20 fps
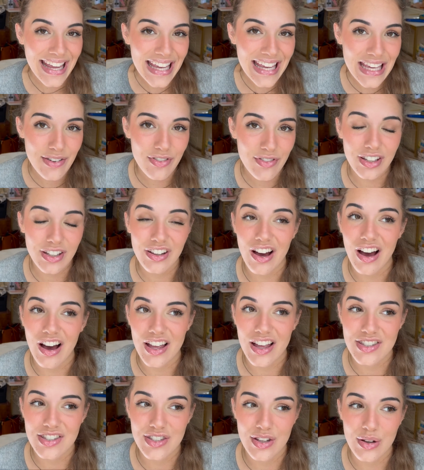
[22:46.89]
even
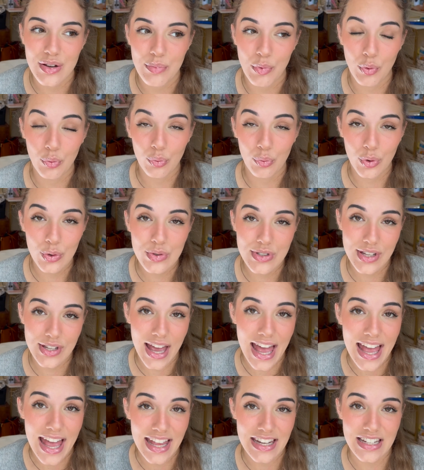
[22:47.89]
got some root to
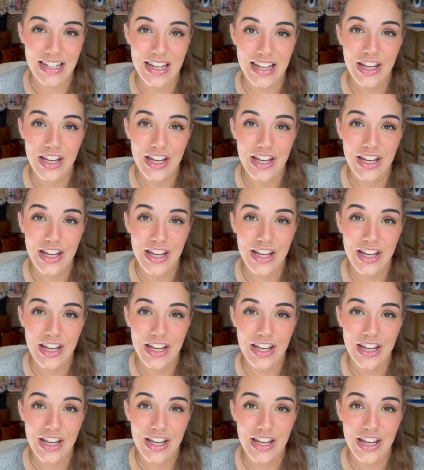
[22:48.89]
end